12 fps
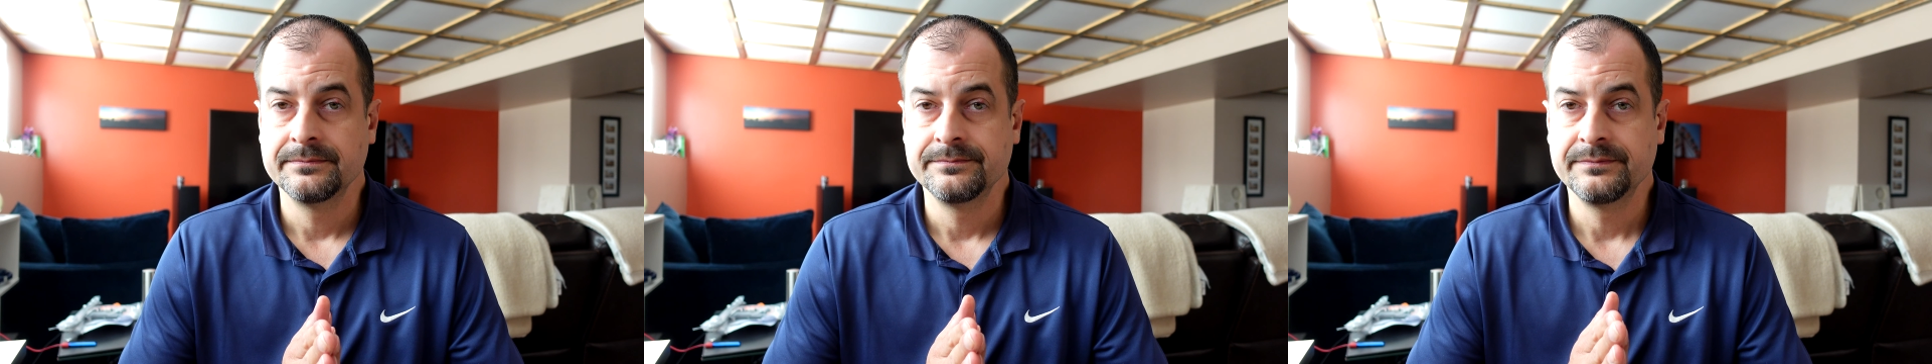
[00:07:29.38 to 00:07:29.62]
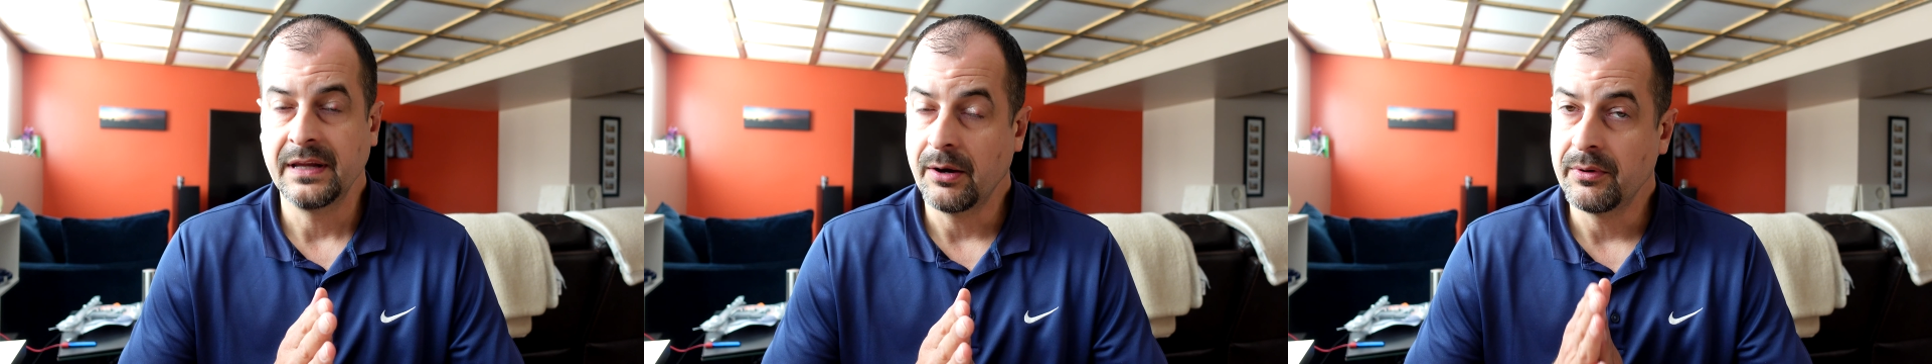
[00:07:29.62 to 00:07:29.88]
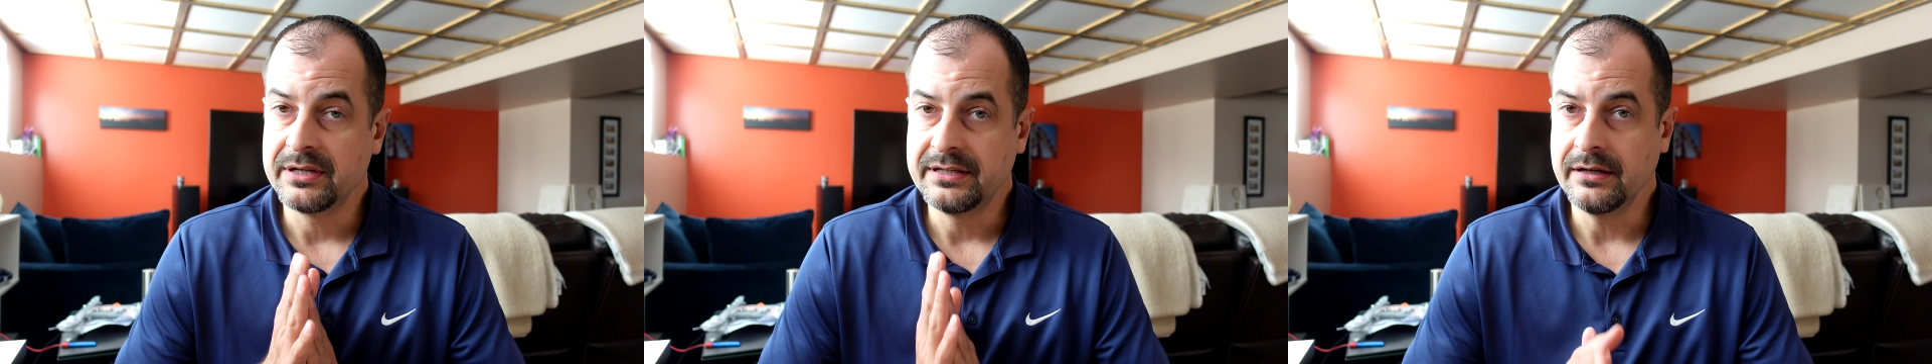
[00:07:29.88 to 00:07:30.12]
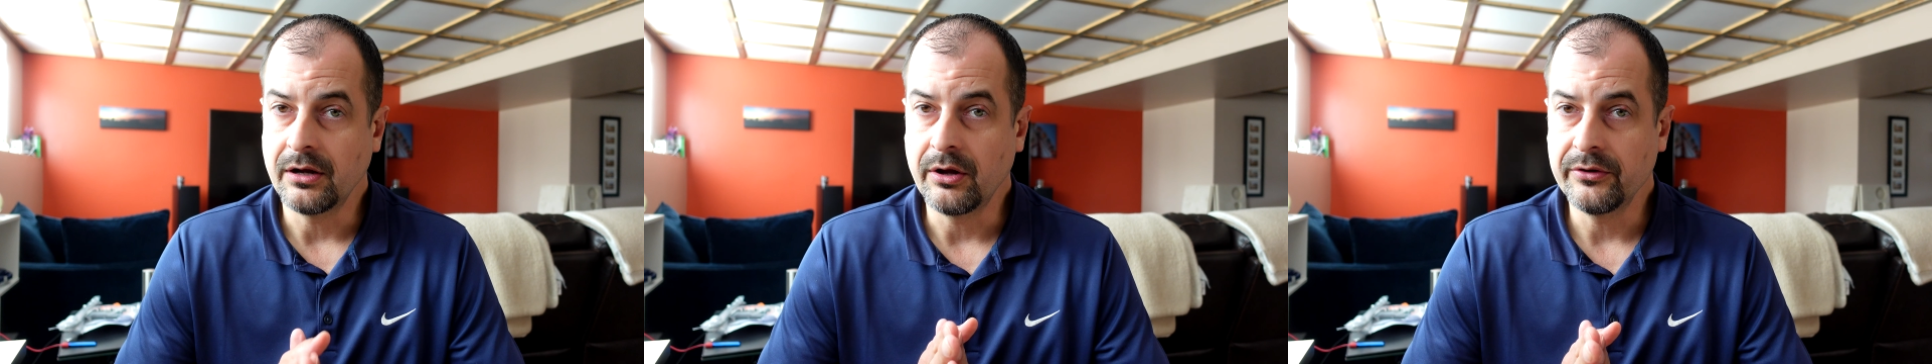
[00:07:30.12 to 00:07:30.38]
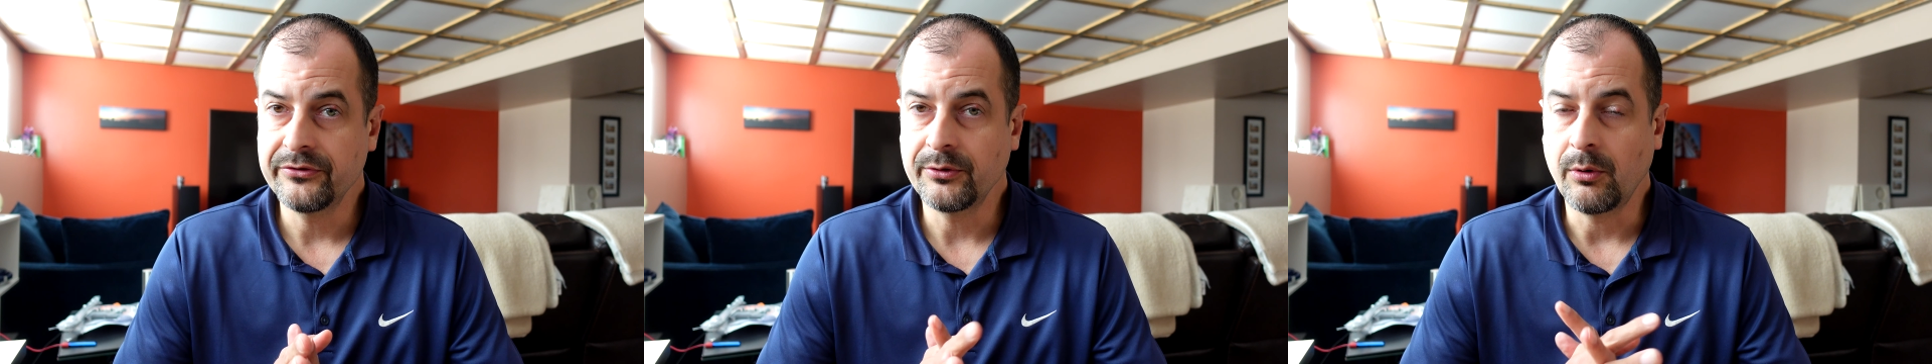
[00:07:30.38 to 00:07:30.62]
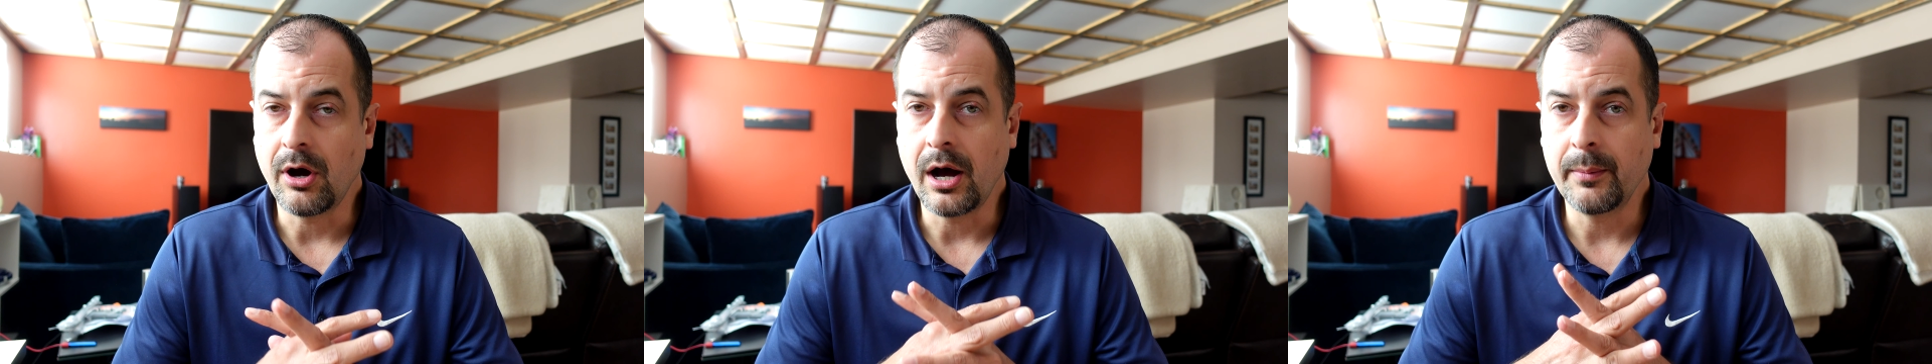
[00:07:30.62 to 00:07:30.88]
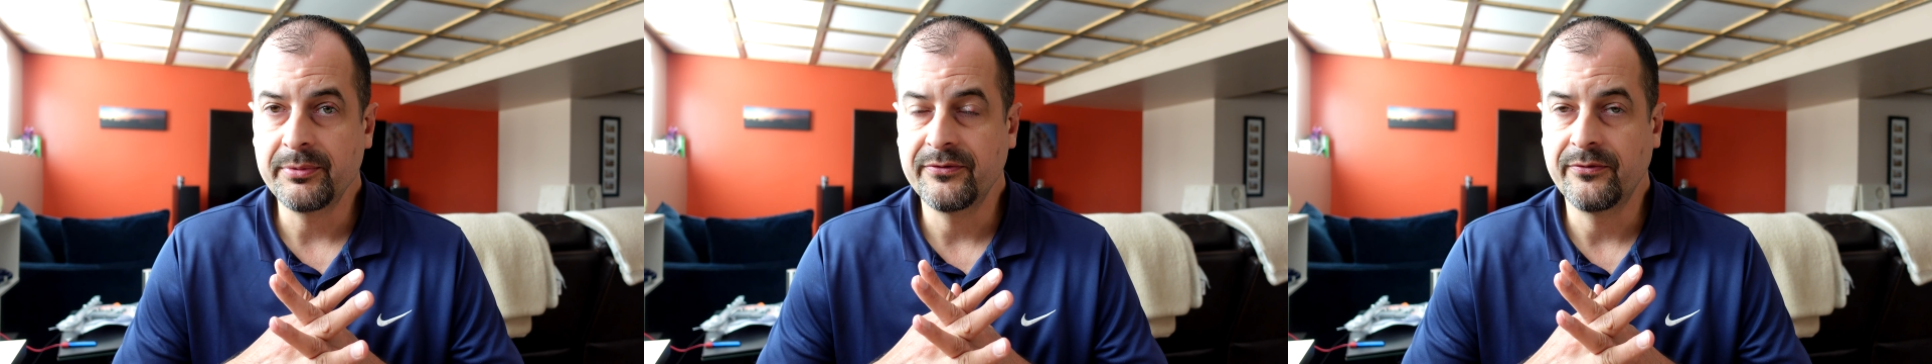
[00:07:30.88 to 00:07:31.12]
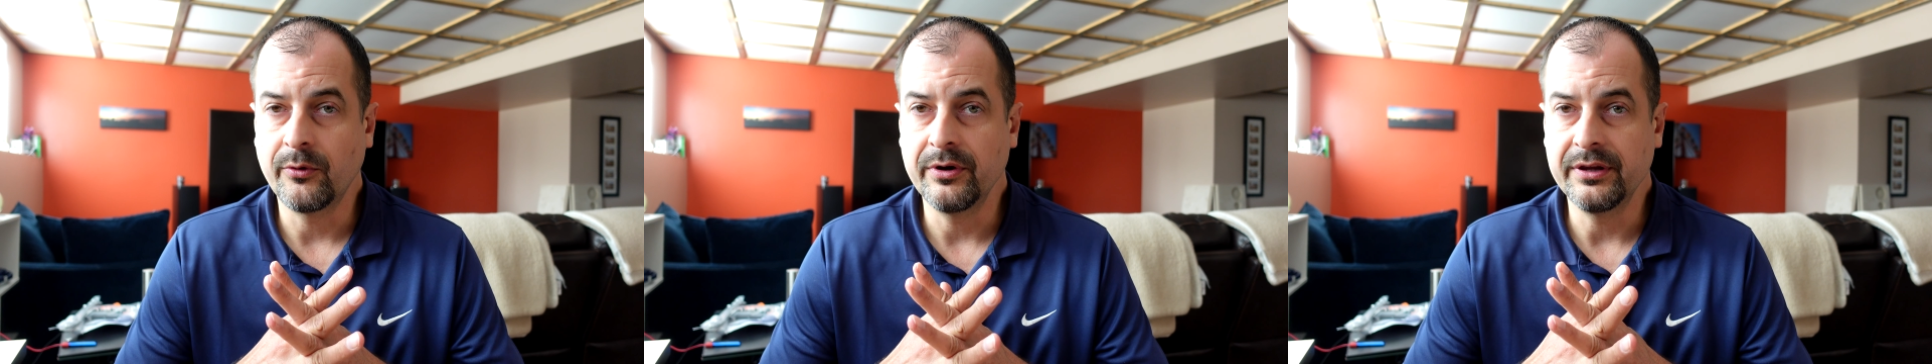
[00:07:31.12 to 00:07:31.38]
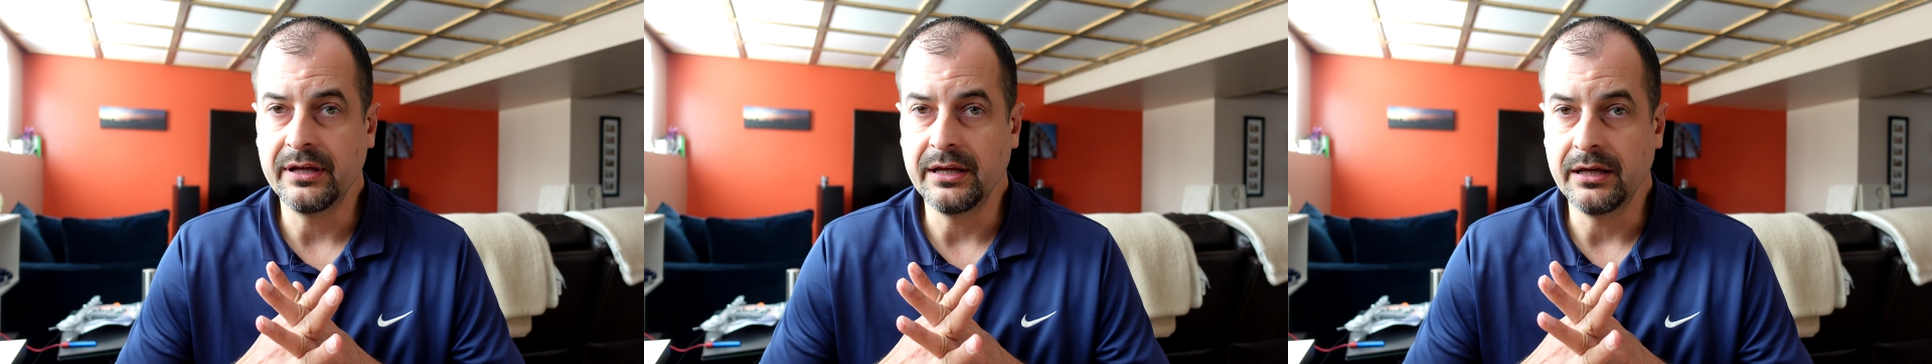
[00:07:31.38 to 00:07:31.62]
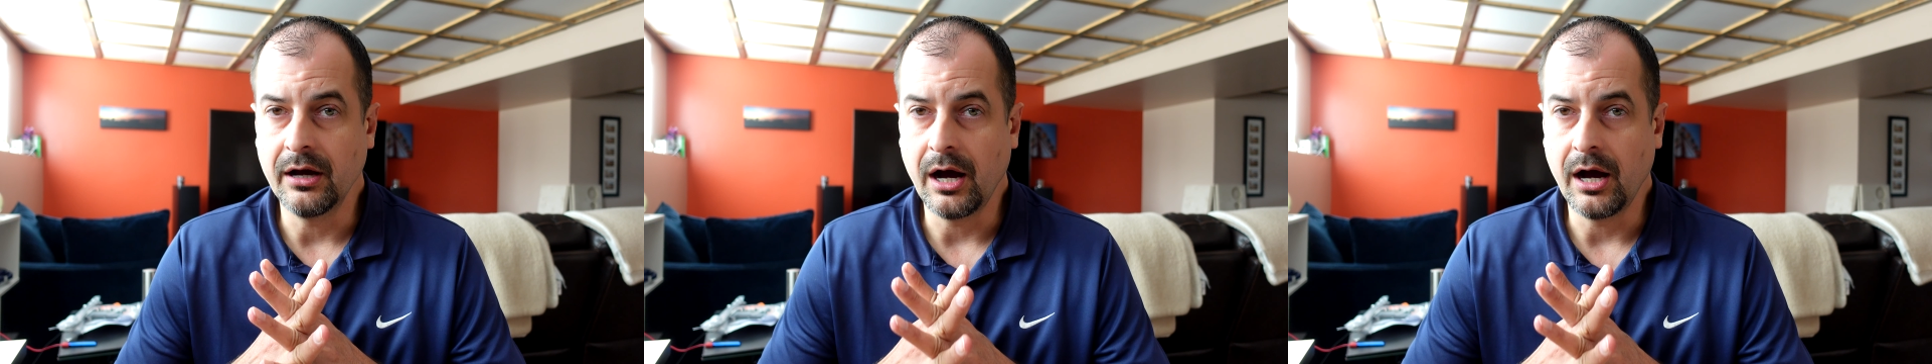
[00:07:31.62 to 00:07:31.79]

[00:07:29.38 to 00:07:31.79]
Now, I did also opt for the